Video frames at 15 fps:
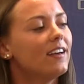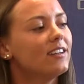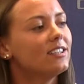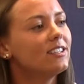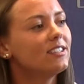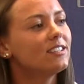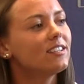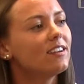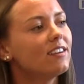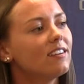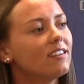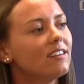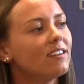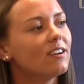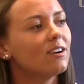Just,
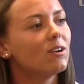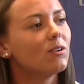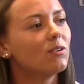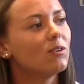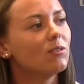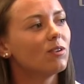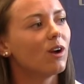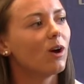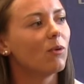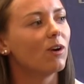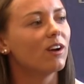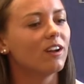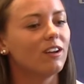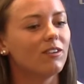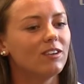you know, when we're not
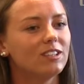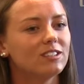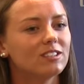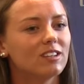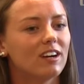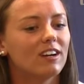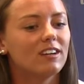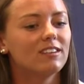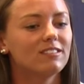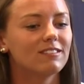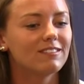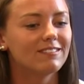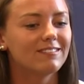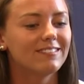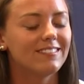working, we just try to
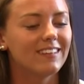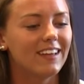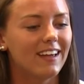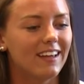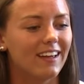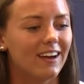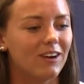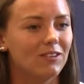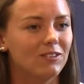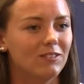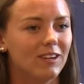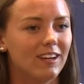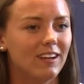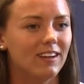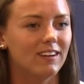hang out
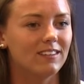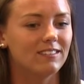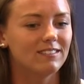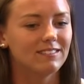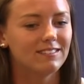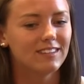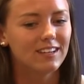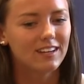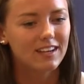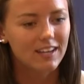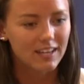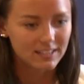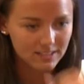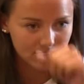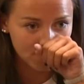when we
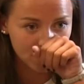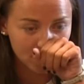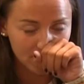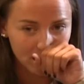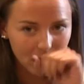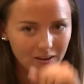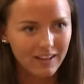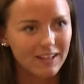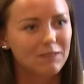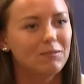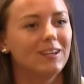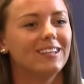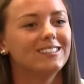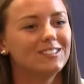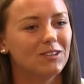can. It's good, though. I like
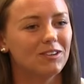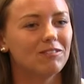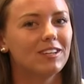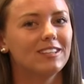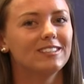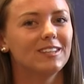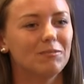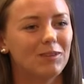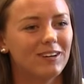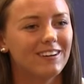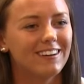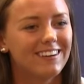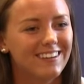being in Seward for the summer.